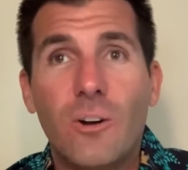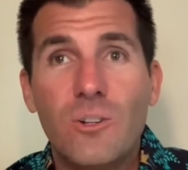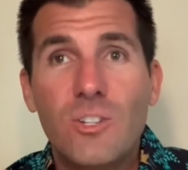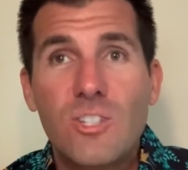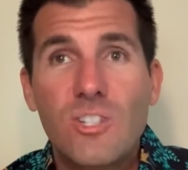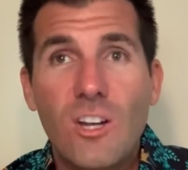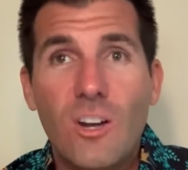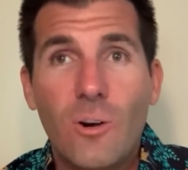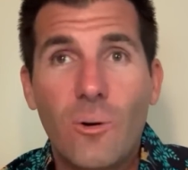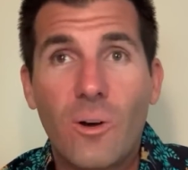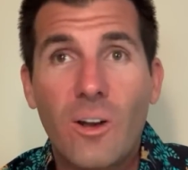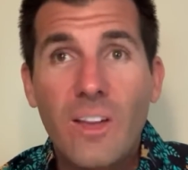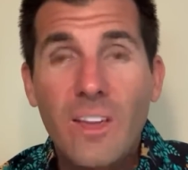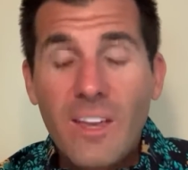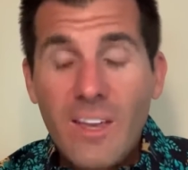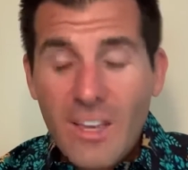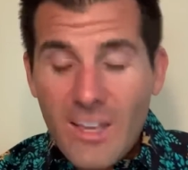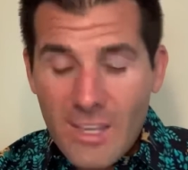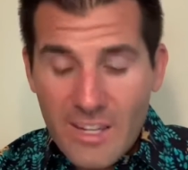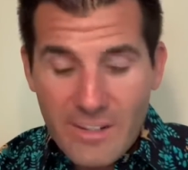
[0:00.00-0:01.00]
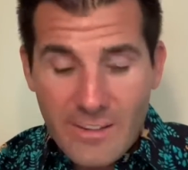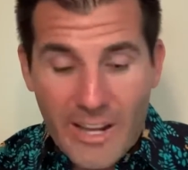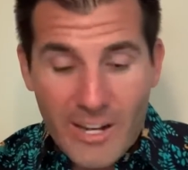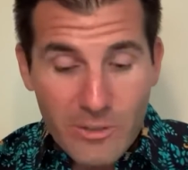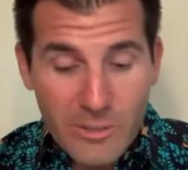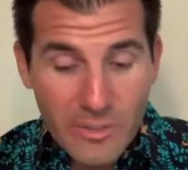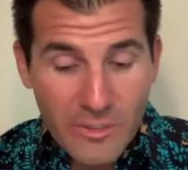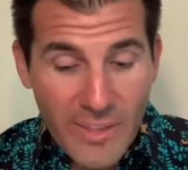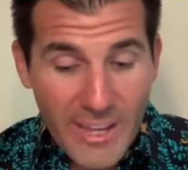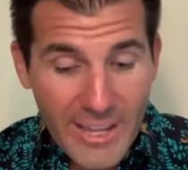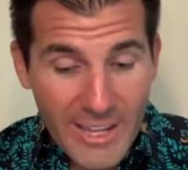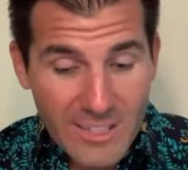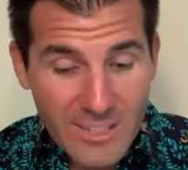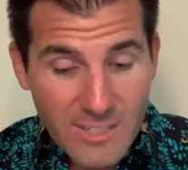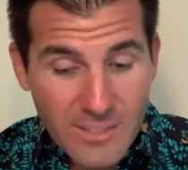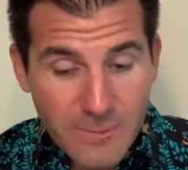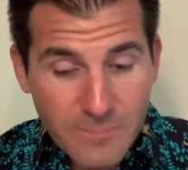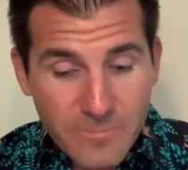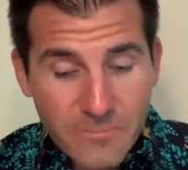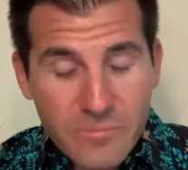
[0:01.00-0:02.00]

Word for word: So not only that,